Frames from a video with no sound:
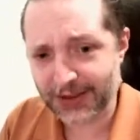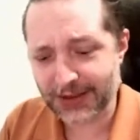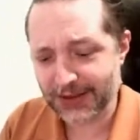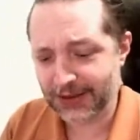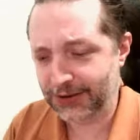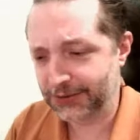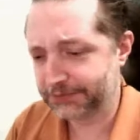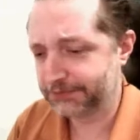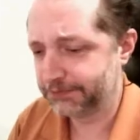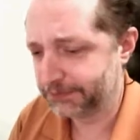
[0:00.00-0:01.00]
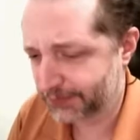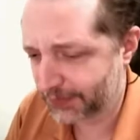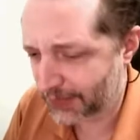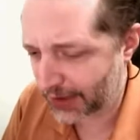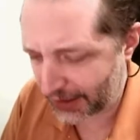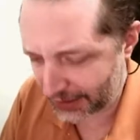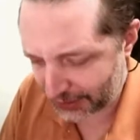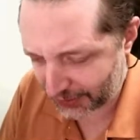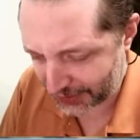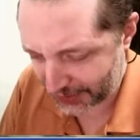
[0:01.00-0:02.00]
so I don't know
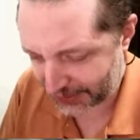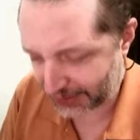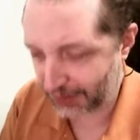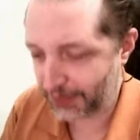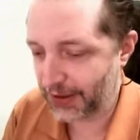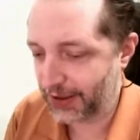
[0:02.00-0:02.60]
what to think about it.